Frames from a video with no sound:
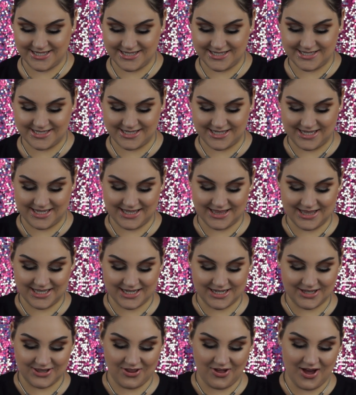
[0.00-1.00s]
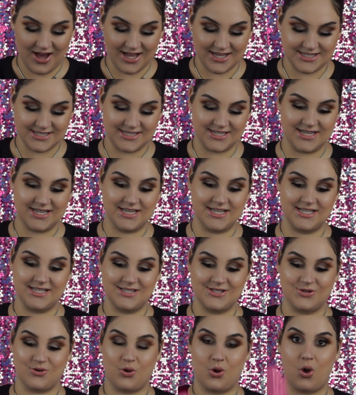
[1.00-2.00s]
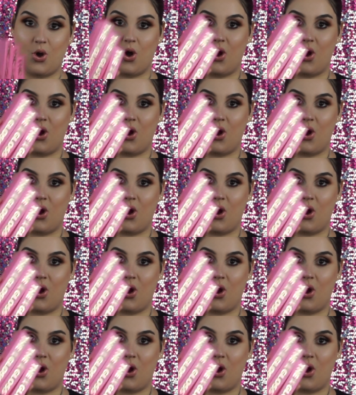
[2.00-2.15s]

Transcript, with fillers: see the glosses.